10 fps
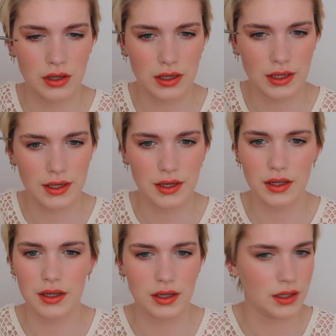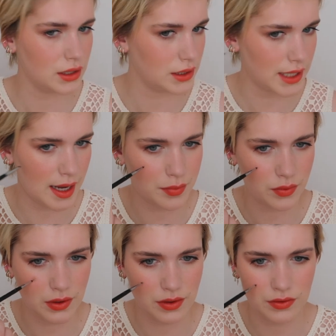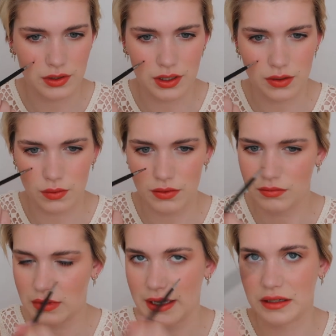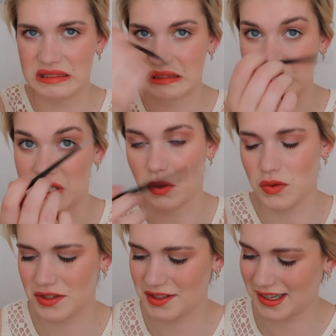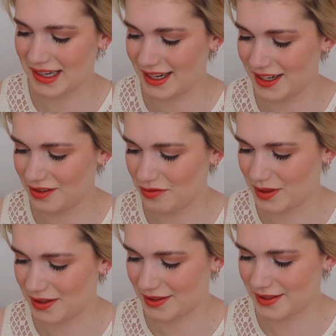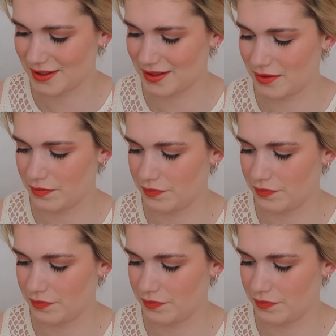let it tap wherever it like goes, kind of, because